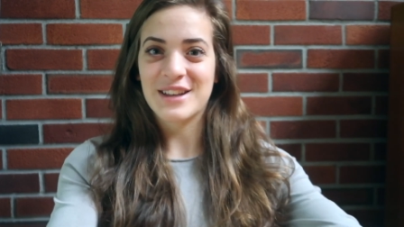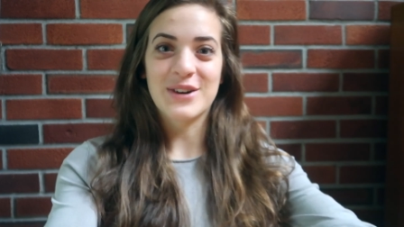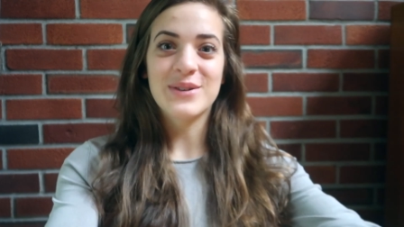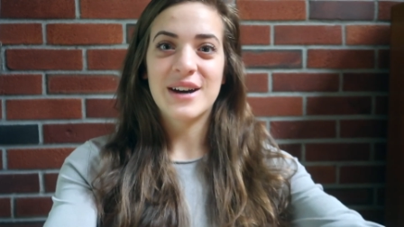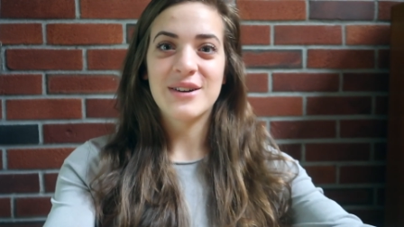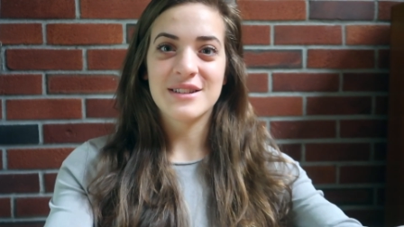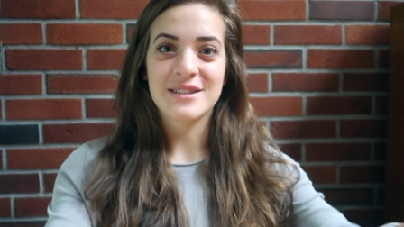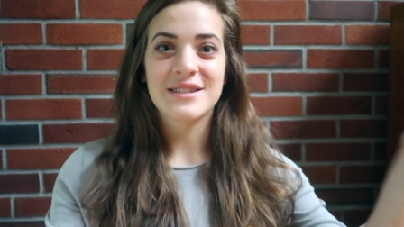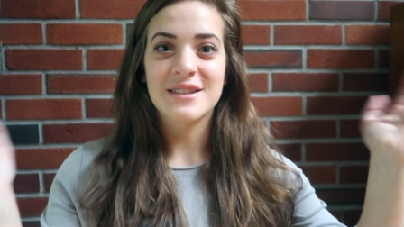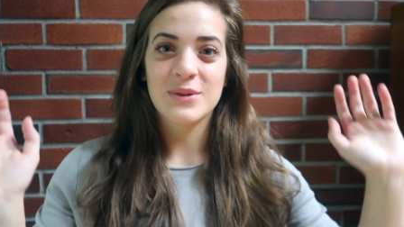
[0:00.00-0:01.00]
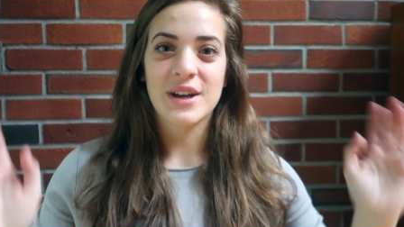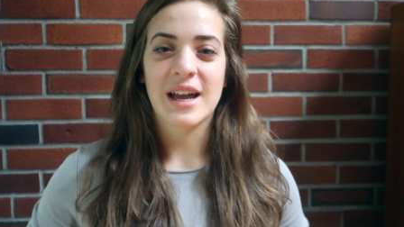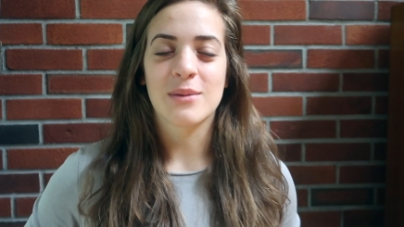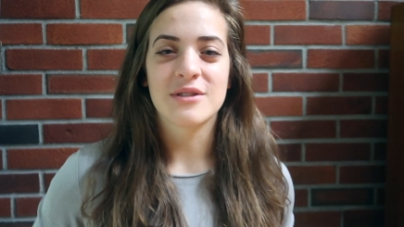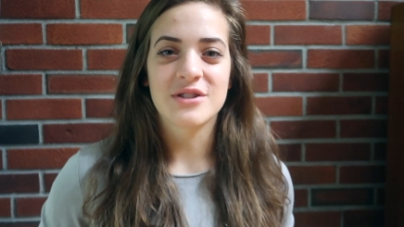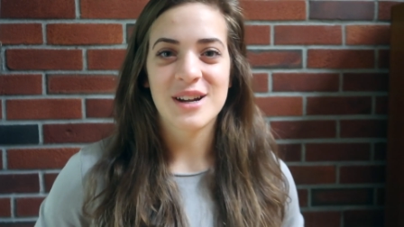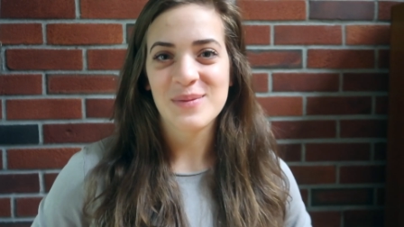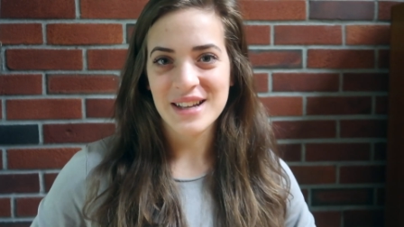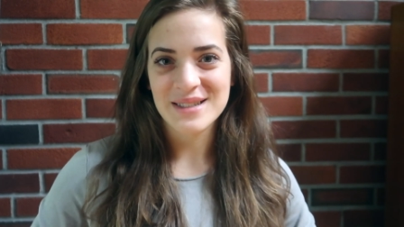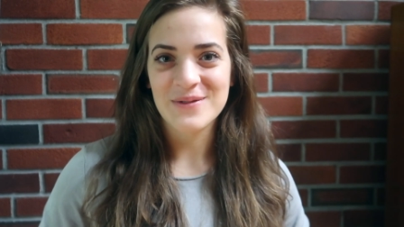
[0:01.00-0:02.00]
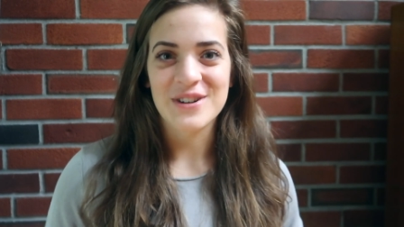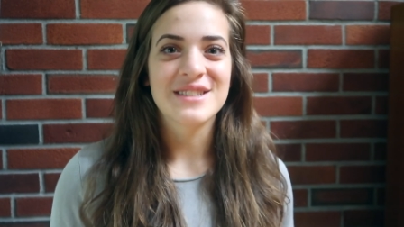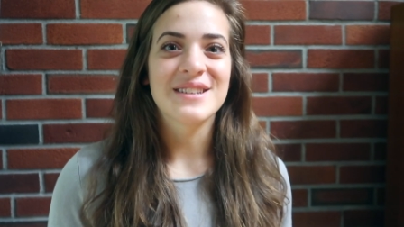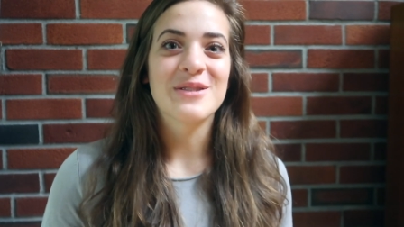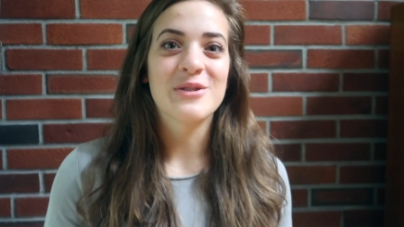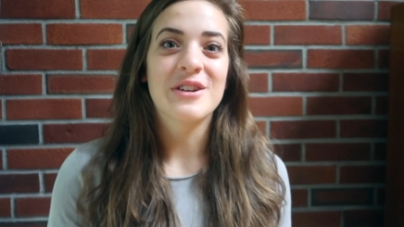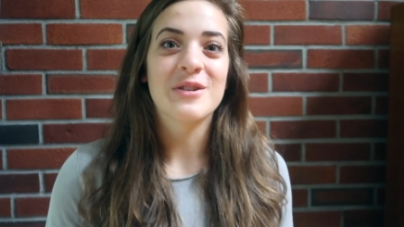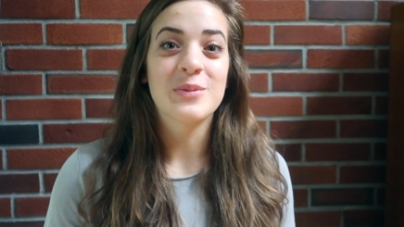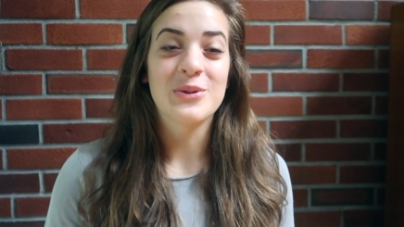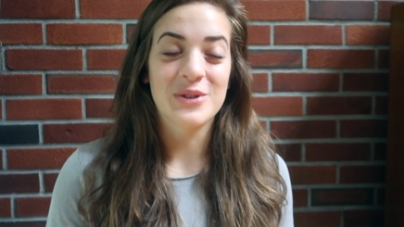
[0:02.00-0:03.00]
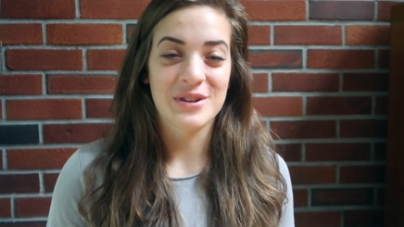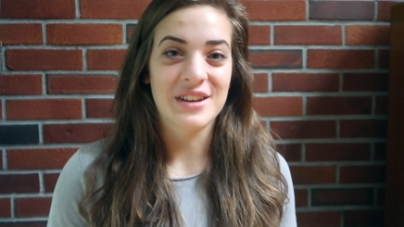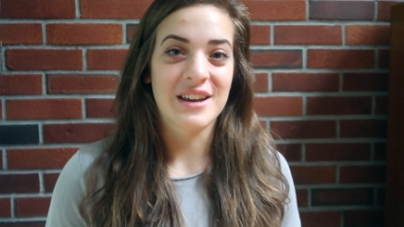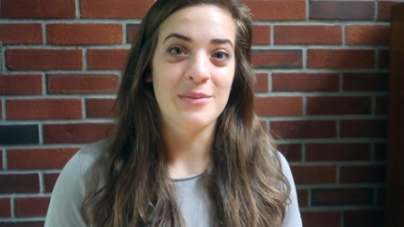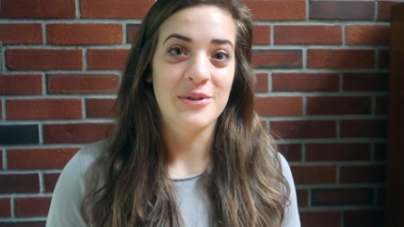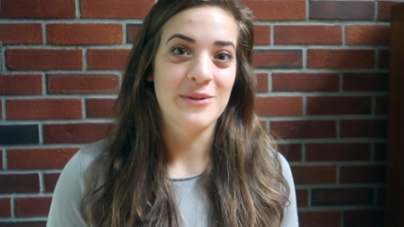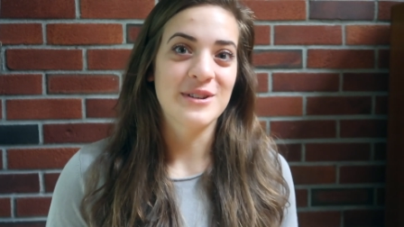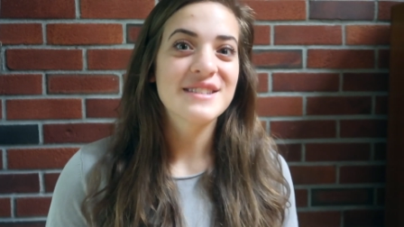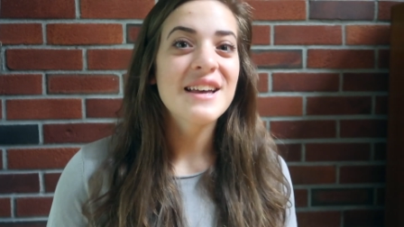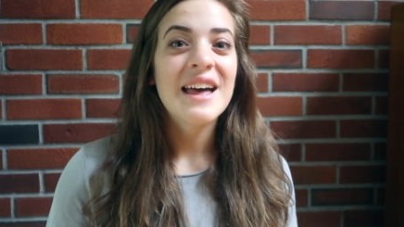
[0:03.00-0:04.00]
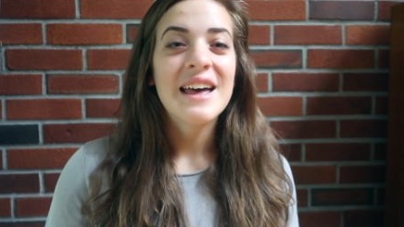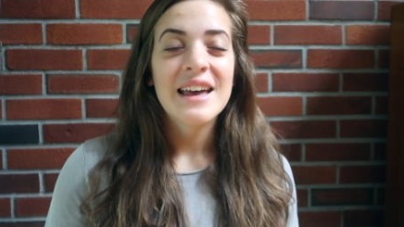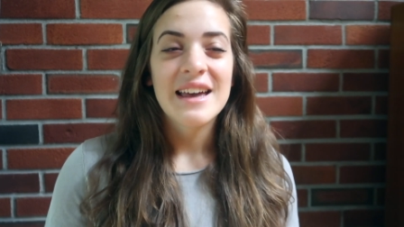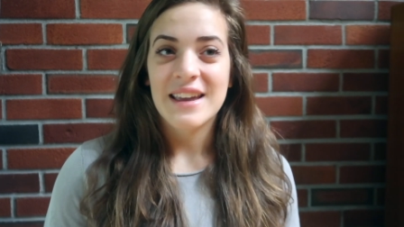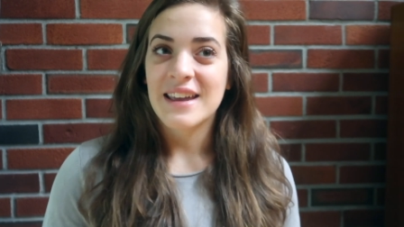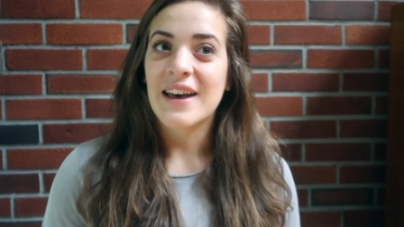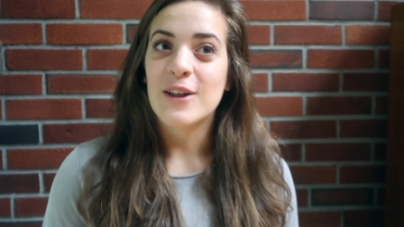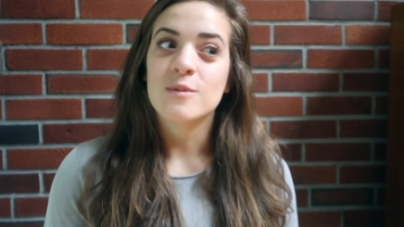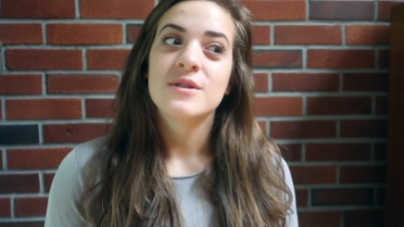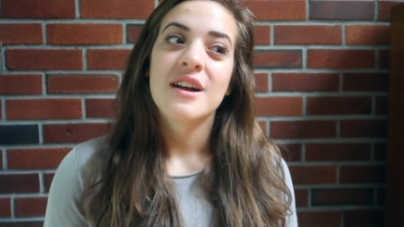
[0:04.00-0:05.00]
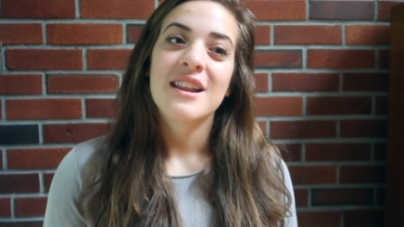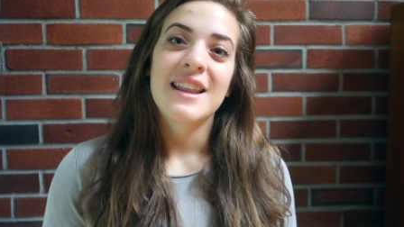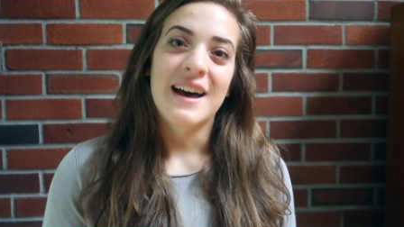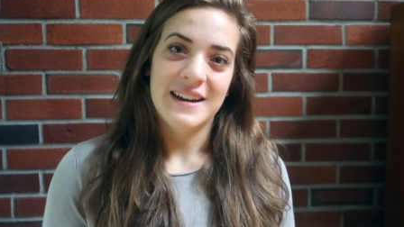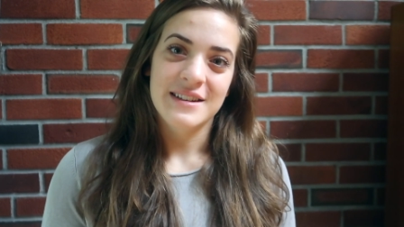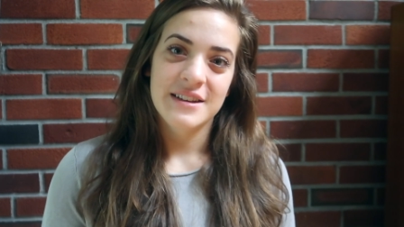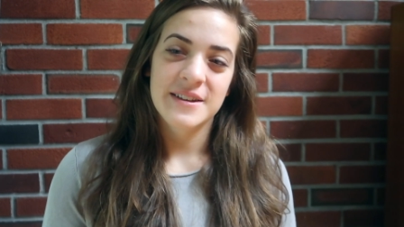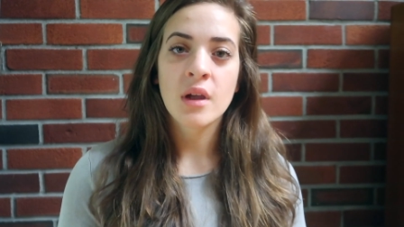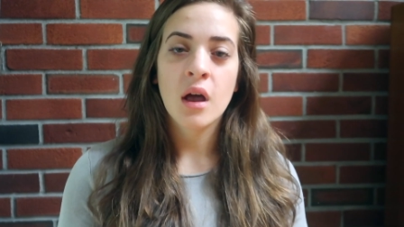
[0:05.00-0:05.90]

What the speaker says: go out and see what happens. Try to make some friends. It'll be worth it, I promise. It helps a lot.